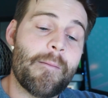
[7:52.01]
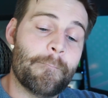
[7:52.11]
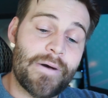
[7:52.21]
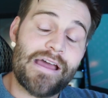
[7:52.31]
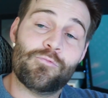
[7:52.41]

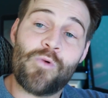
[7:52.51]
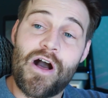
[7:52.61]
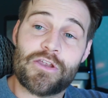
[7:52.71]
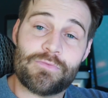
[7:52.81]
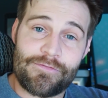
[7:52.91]
But while
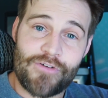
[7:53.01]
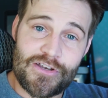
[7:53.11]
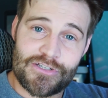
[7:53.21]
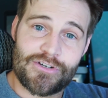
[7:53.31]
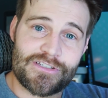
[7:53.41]
you're
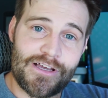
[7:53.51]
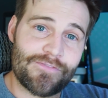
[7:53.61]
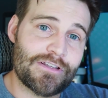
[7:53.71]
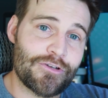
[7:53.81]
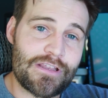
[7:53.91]
refreshing yourself
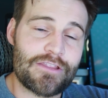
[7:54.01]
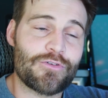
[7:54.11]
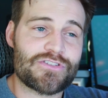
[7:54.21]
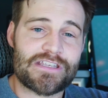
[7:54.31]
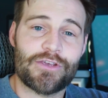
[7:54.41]
and learning
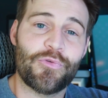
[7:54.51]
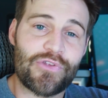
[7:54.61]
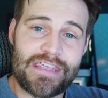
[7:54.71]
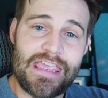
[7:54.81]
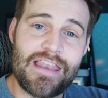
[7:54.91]
those skills
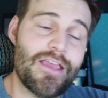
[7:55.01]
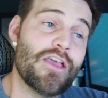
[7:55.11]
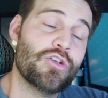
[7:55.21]
again,